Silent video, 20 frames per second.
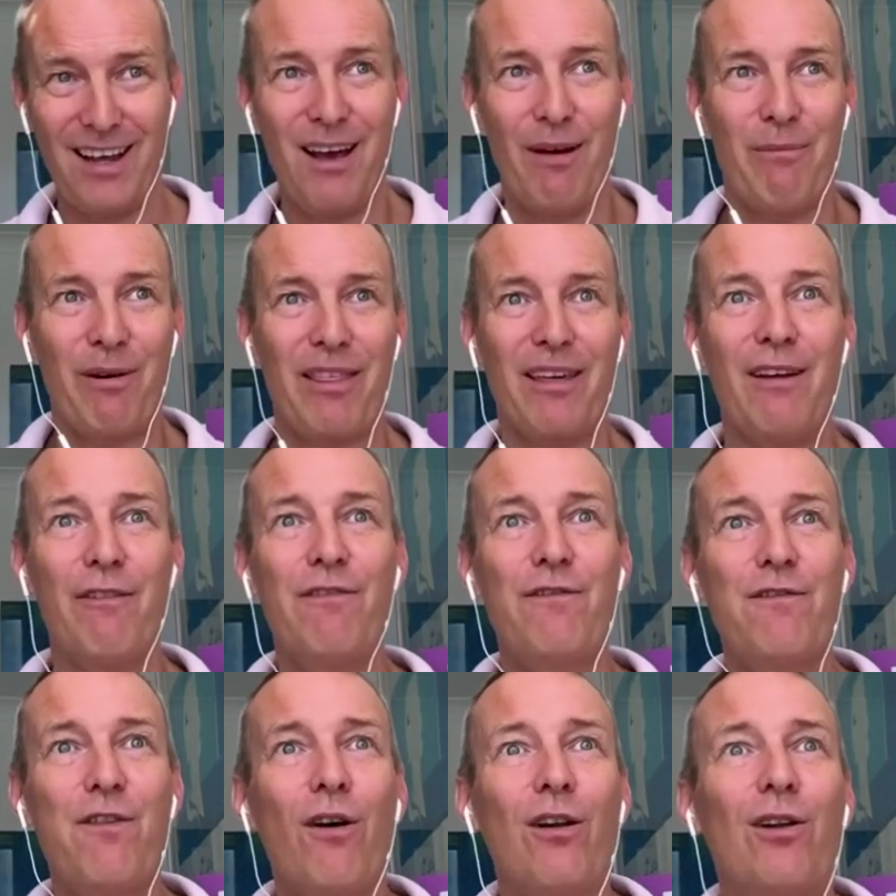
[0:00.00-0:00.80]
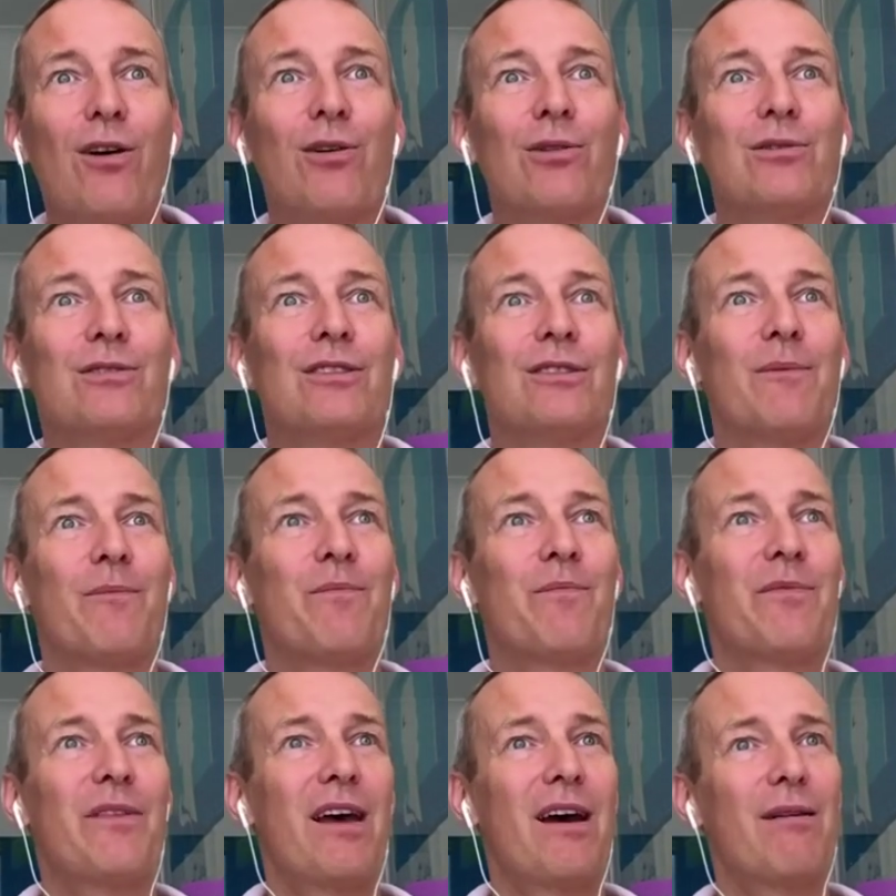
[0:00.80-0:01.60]
but they followed
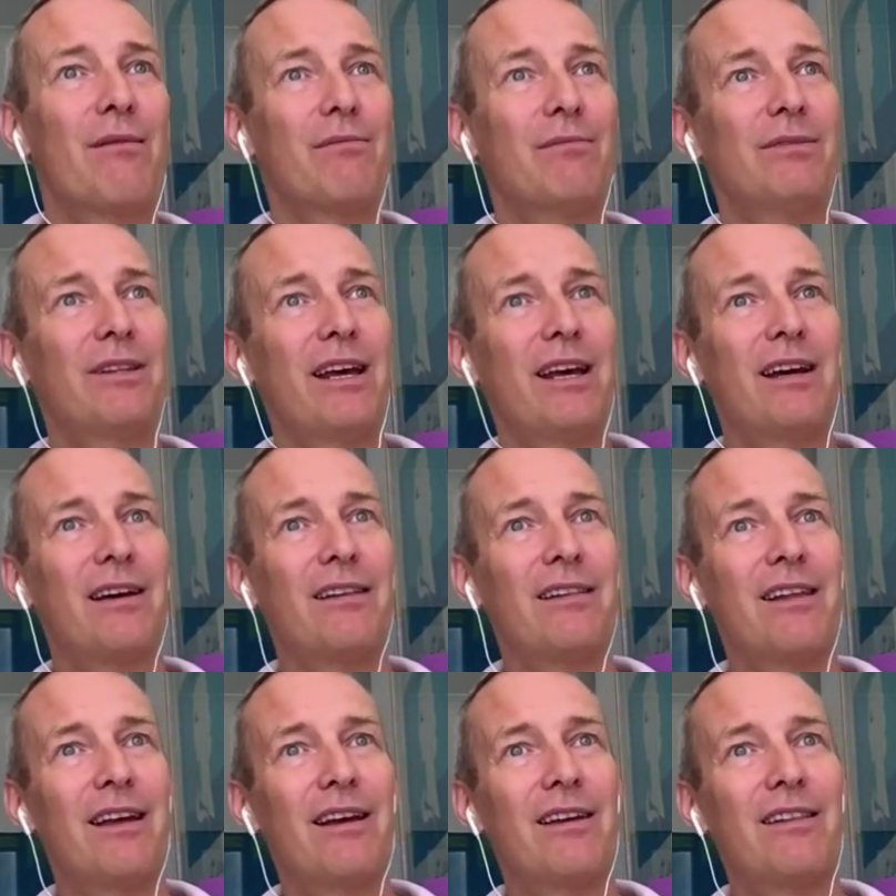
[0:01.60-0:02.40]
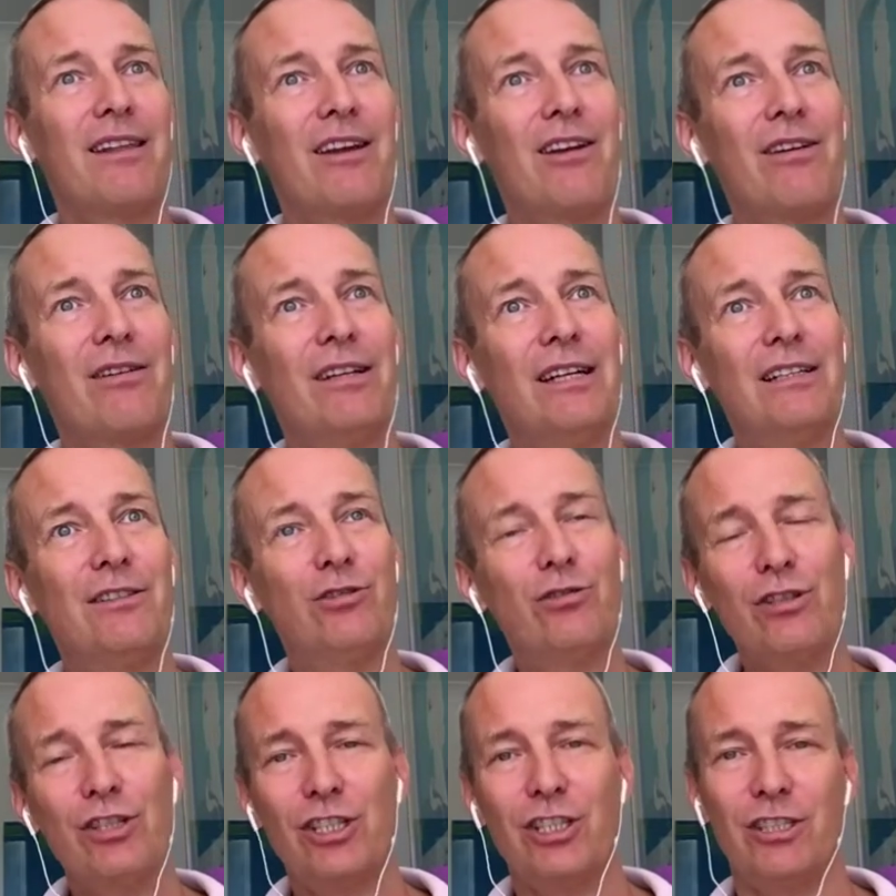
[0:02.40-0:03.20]
their
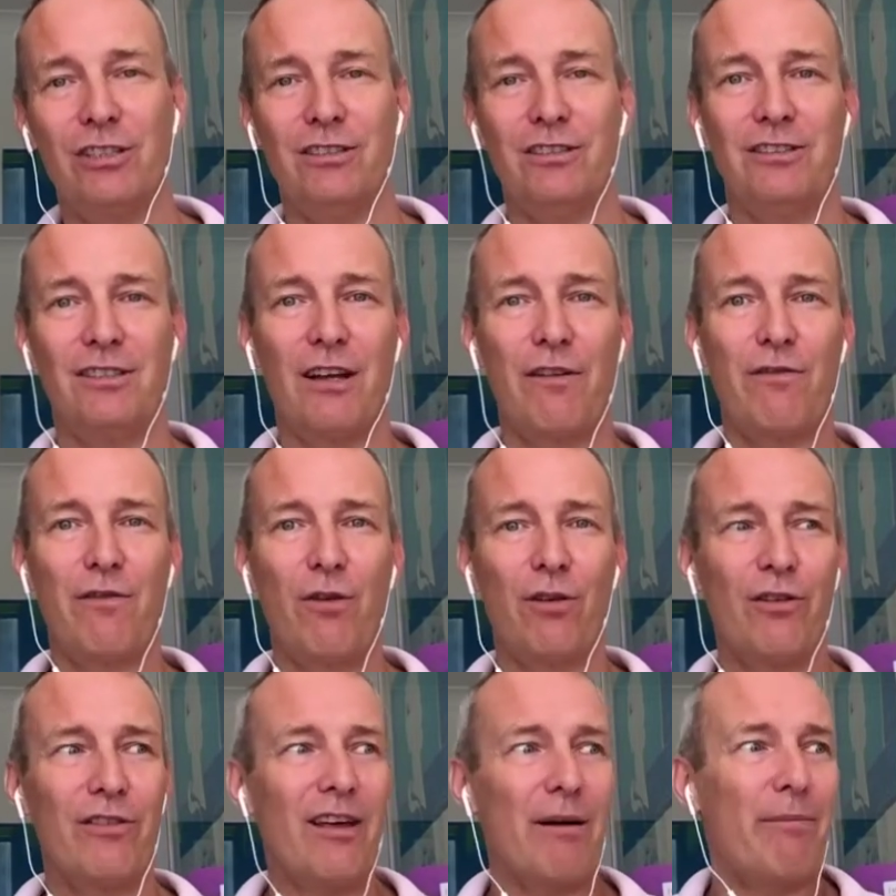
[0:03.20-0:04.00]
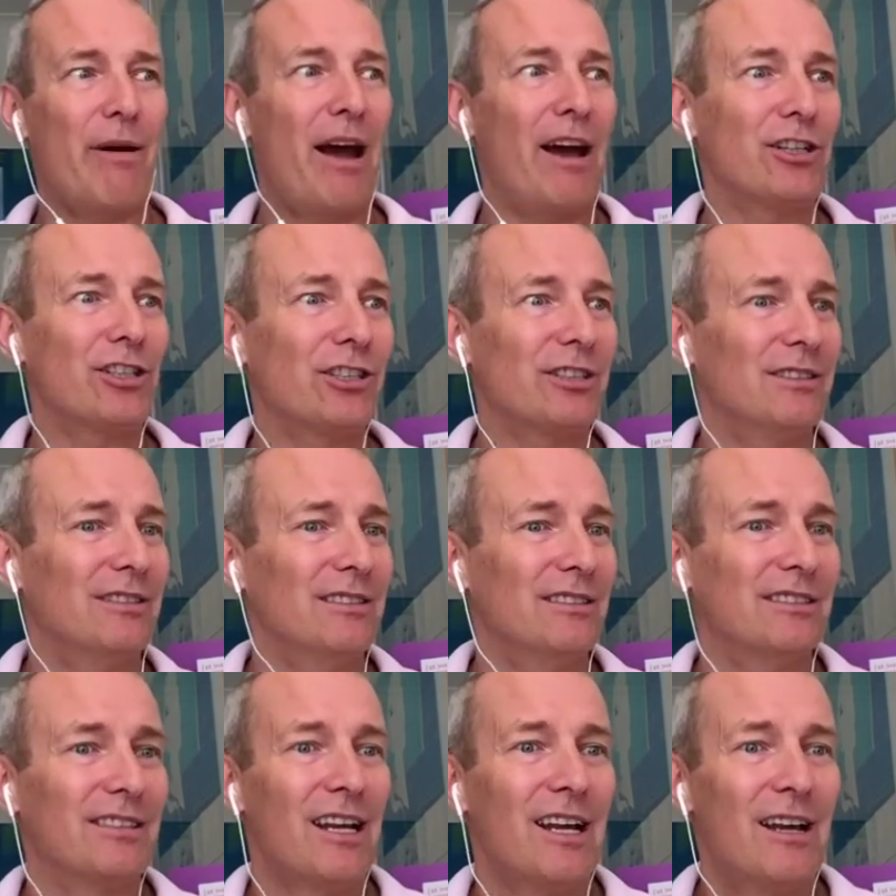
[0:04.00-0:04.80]
intuitions, they followed their
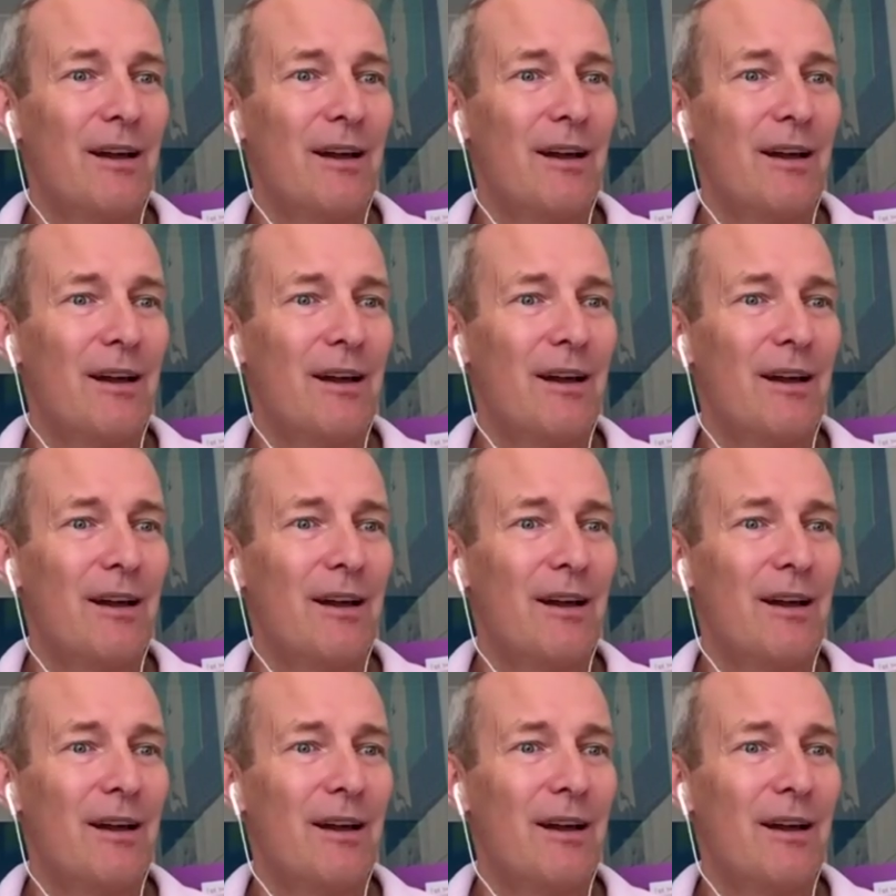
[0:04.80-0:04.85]
passions.